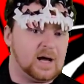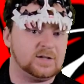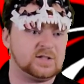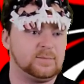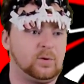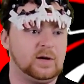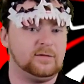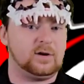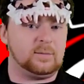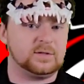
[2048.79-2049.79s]
uh, to the point
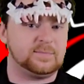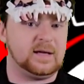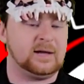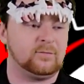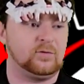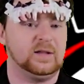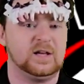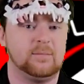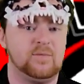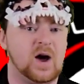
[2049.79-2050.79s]
of it almost being
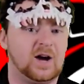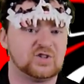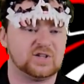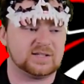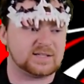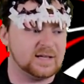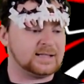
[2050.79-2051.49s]
really obnoxious.